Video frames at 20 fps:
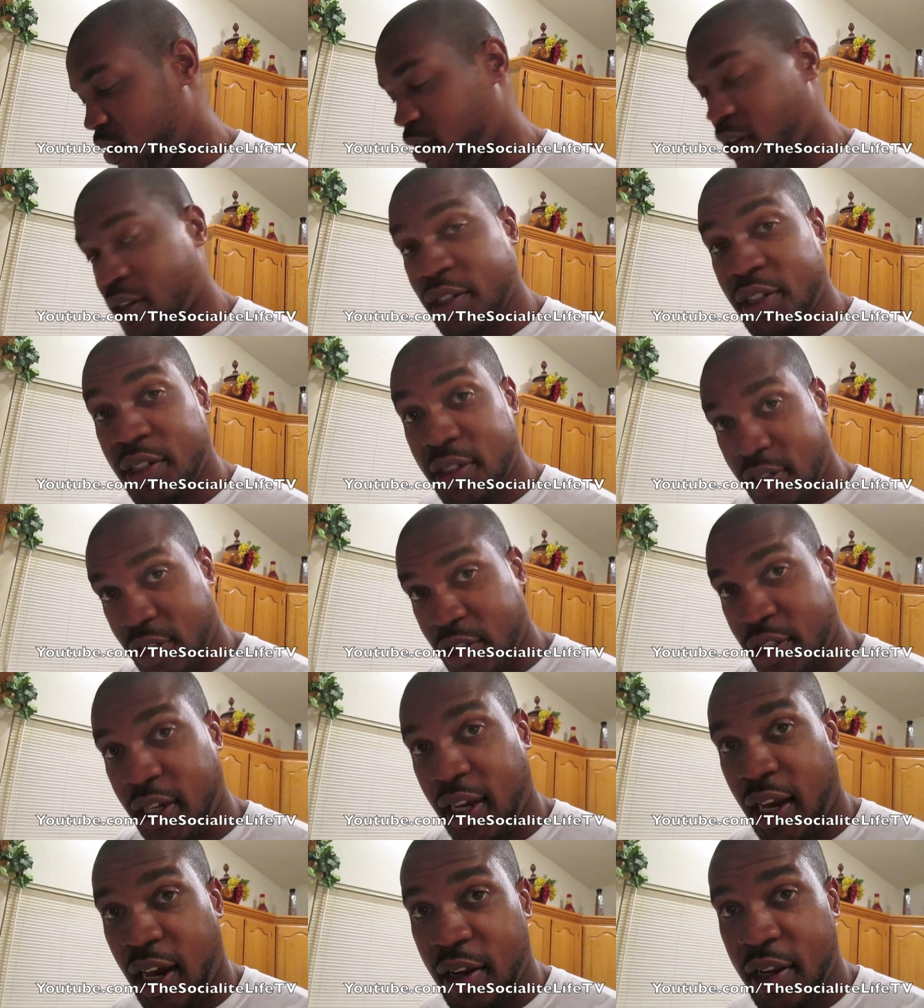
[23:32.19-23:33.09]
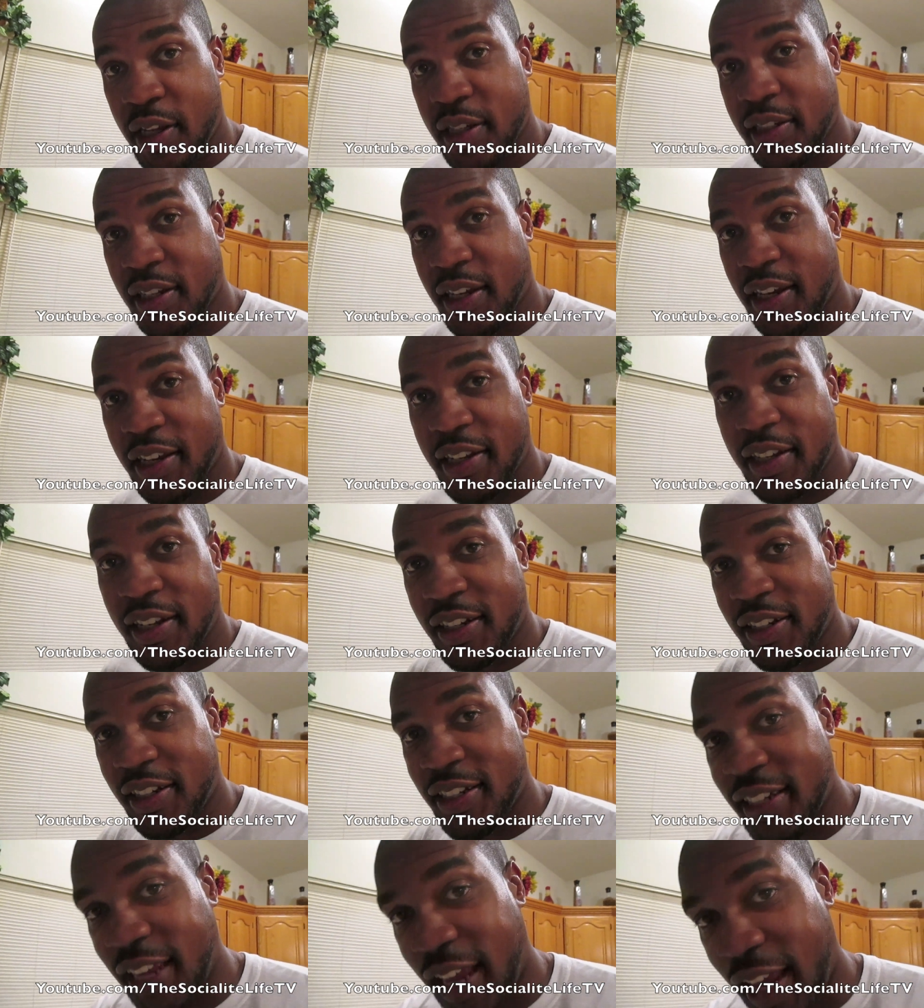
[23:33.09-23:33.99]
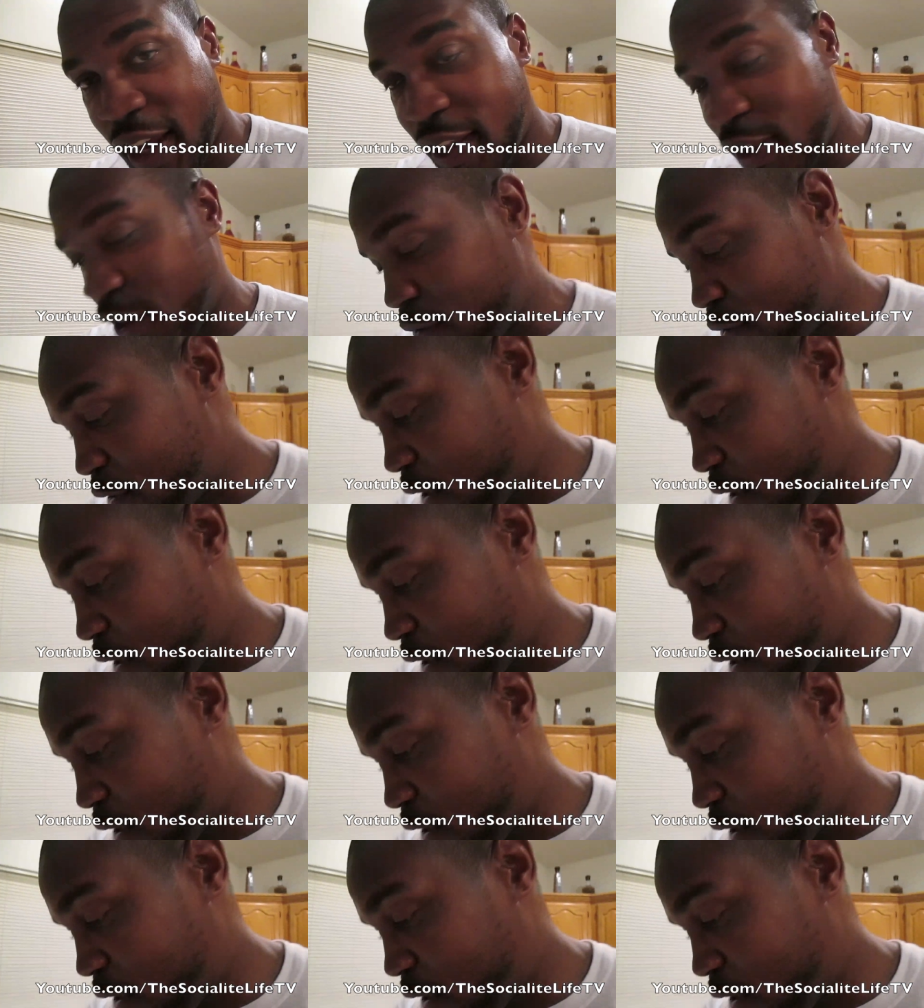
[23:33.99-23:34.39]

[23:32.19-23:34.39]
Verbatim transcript: And ch check out his uh, little design though.